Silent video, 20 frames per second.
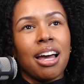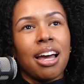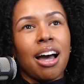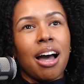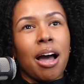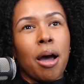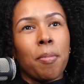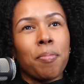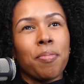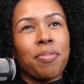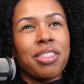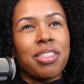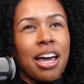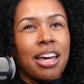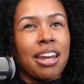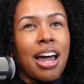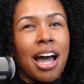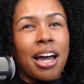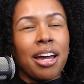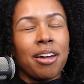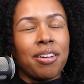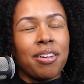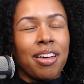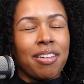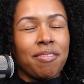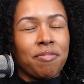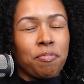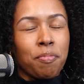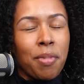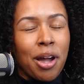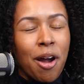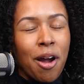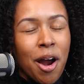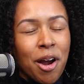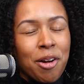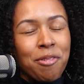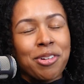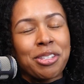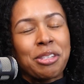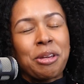that my
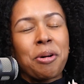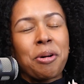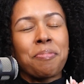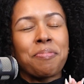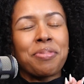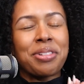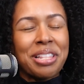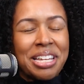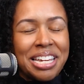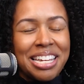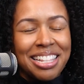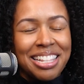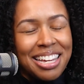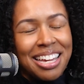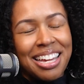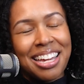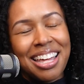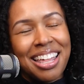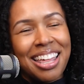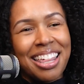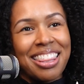heart wasn't completely